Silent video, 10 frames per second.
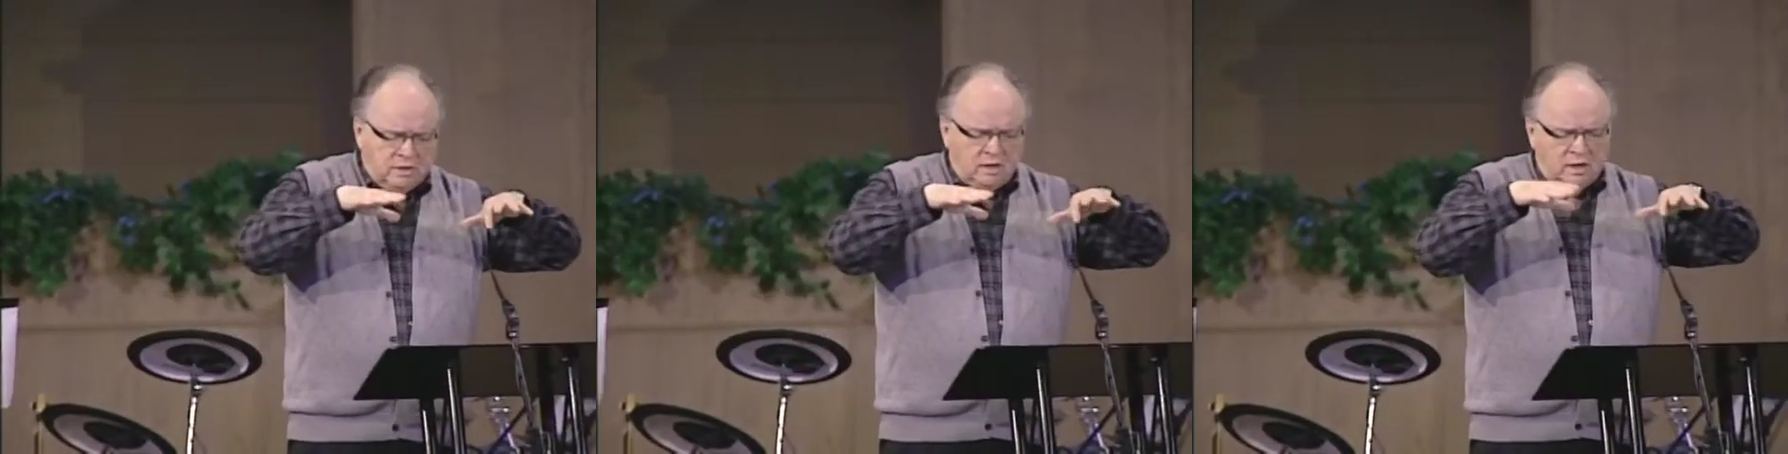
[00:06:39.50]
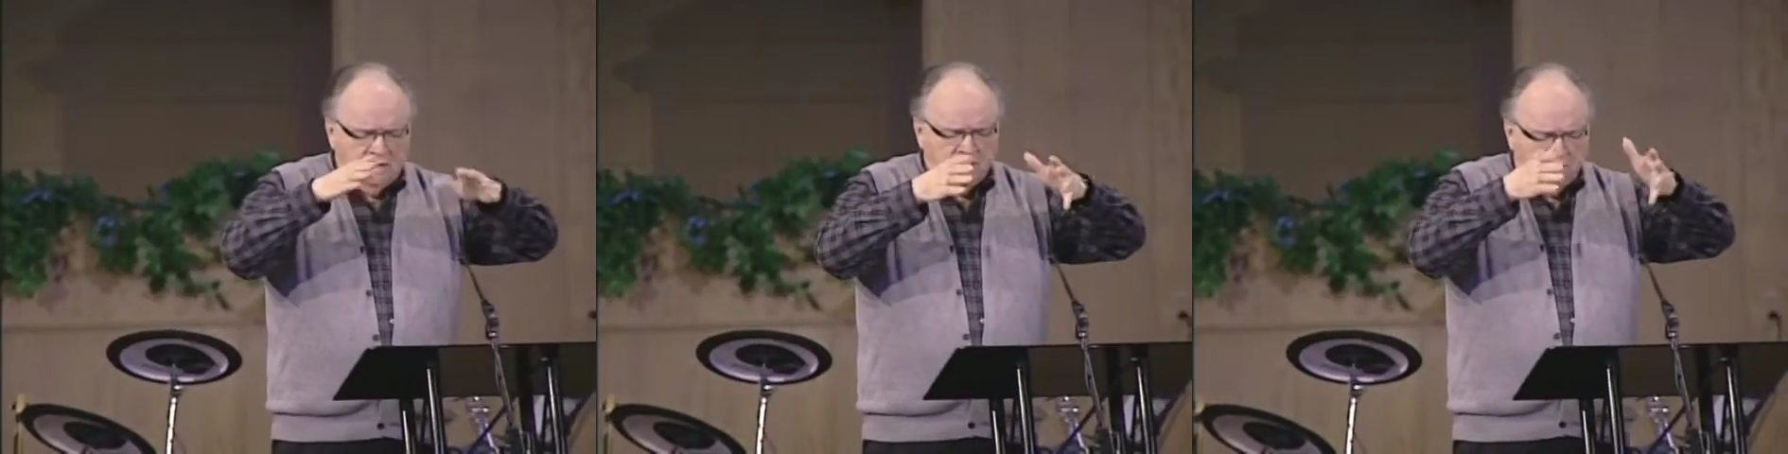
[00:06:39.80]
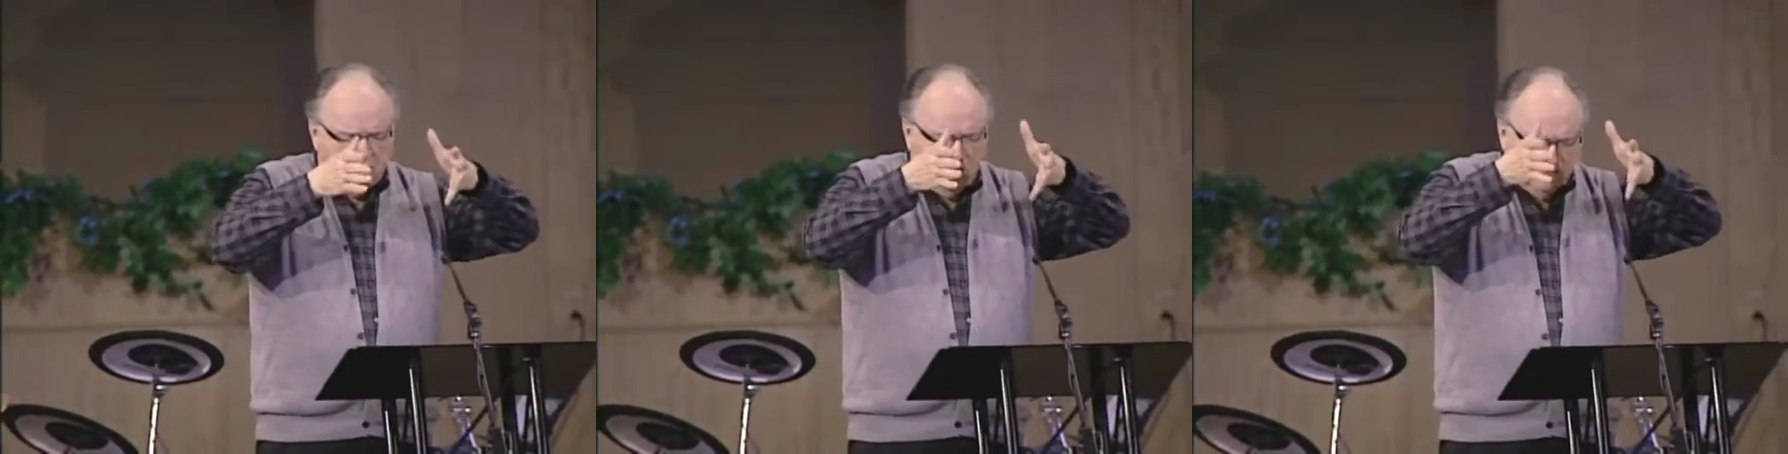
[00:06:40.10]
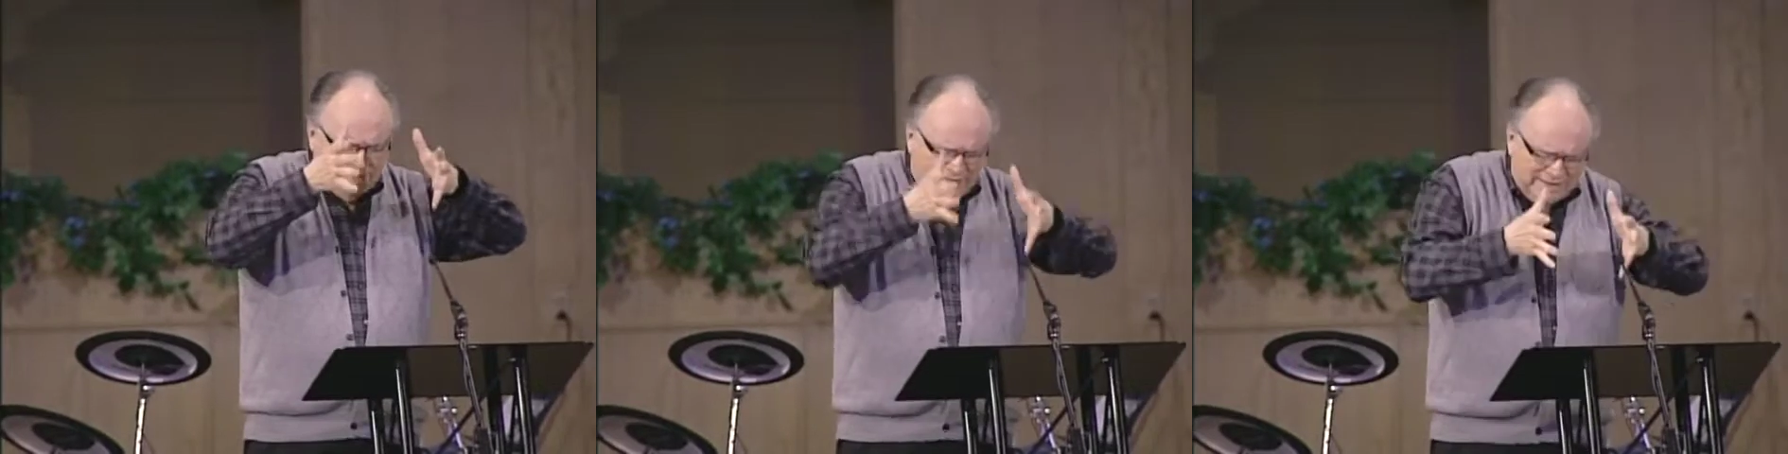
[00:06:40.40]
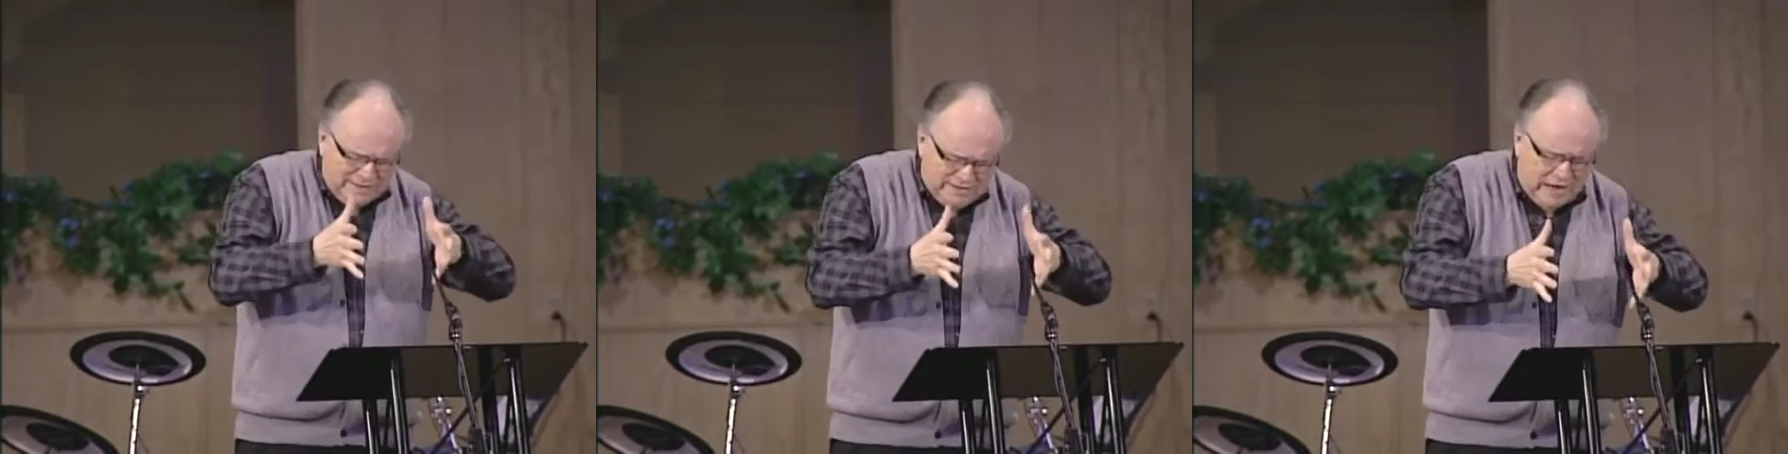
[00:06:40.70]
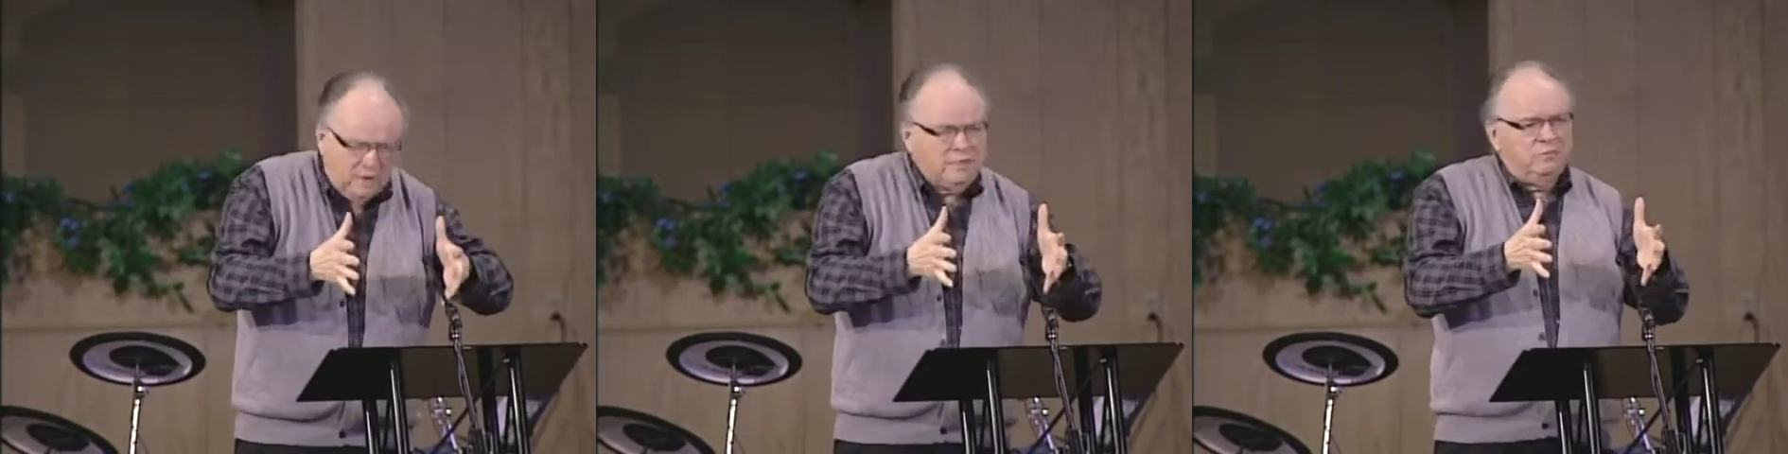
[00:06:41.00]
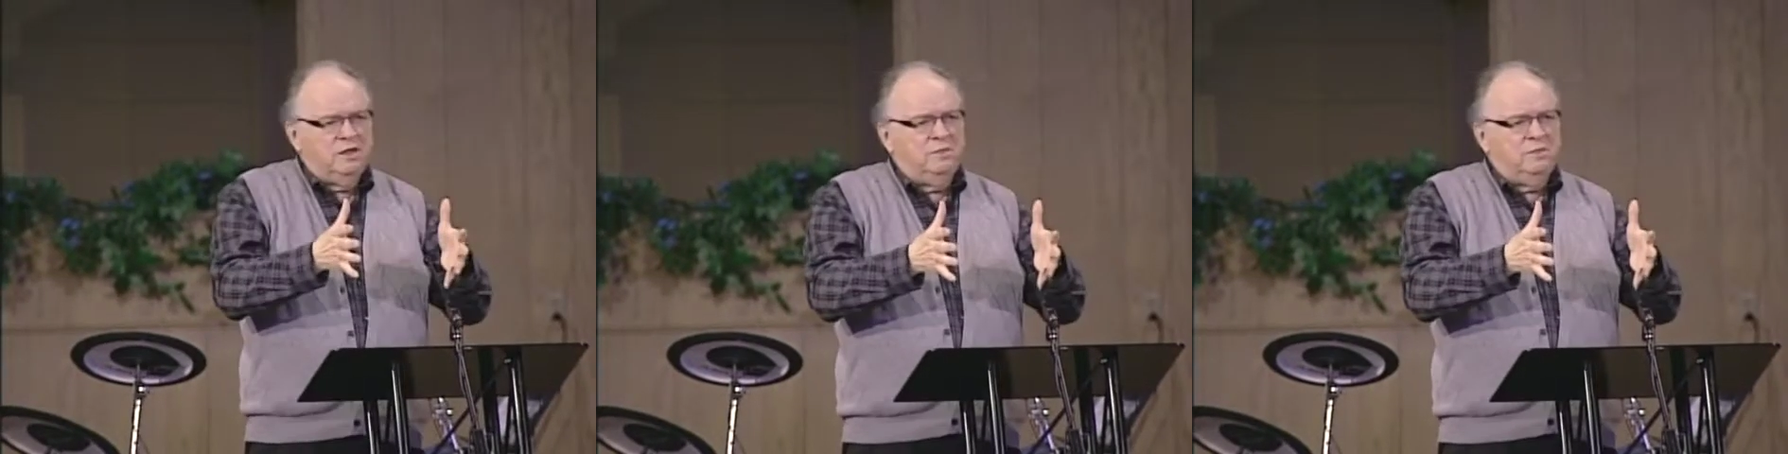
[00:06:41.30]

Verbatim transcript: on the ground, cut it down, maybe